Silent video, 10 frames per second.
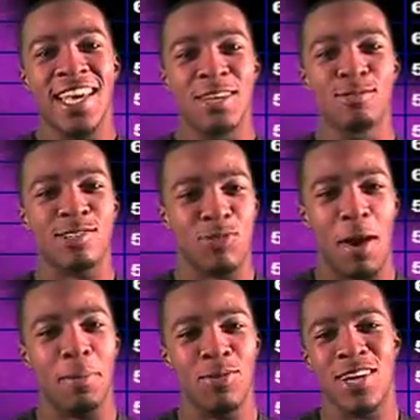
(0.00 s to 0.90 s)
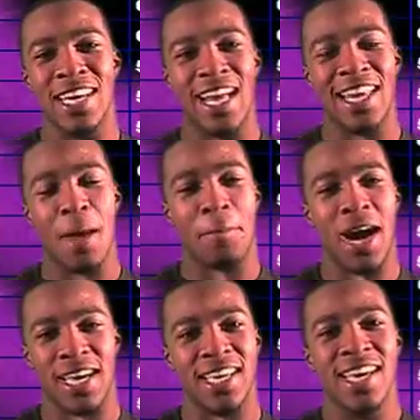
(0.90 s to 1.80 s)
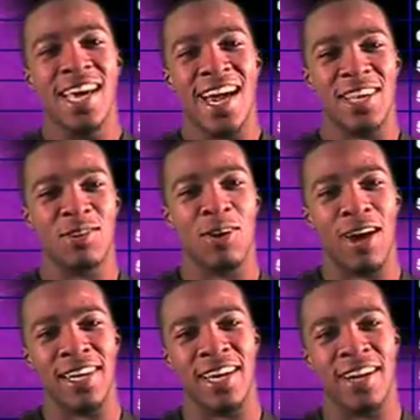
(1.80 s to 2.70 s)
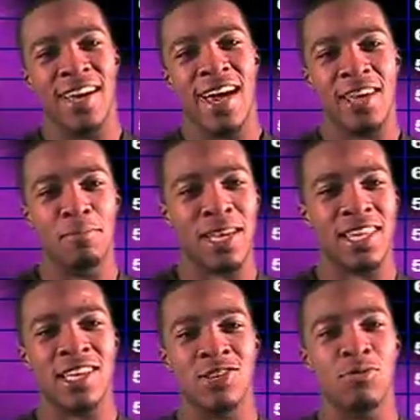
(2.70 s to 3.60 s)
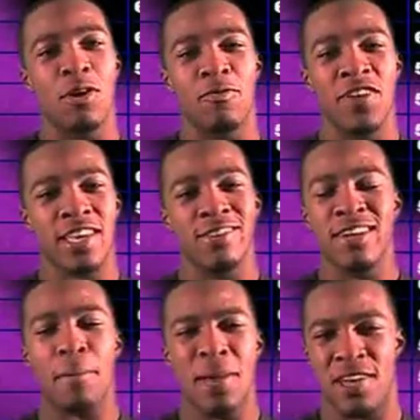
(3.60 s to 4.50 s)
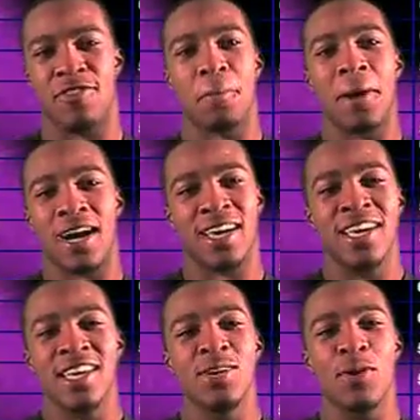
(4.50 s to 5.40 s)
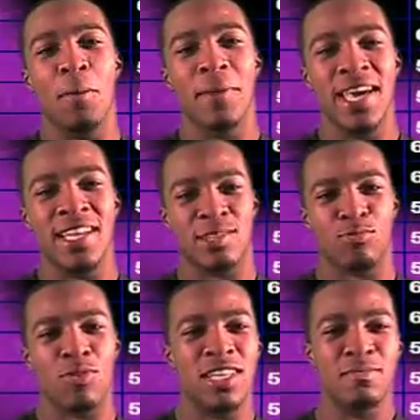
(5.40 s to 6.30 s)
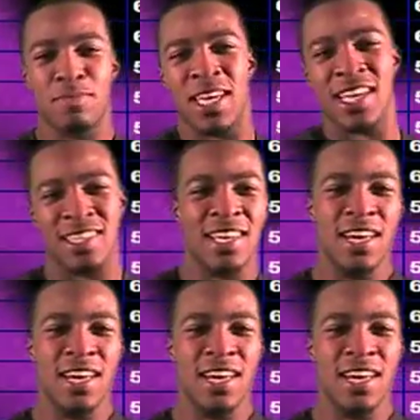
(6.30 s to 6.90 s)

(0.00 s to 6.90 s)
You scramble. You get out of that pocket, and you go out there and you make things. You are Vic. You're not made for the pocket. You are made to run things,